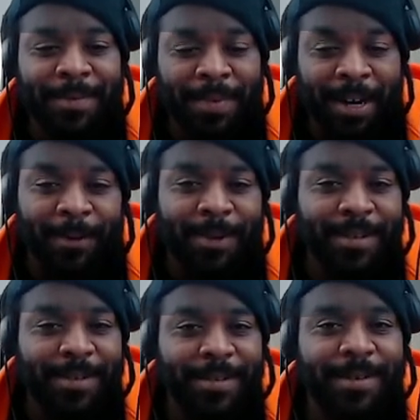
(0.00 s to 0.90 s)
but I
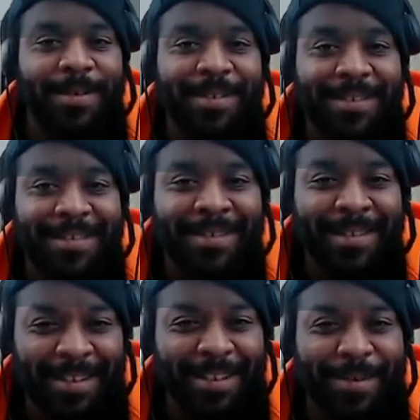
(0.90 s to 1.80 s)
want to. You
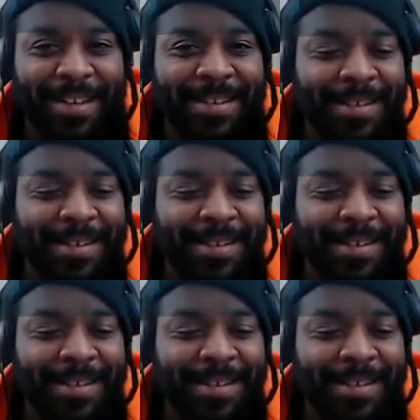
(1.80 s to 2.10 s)
know what I mean?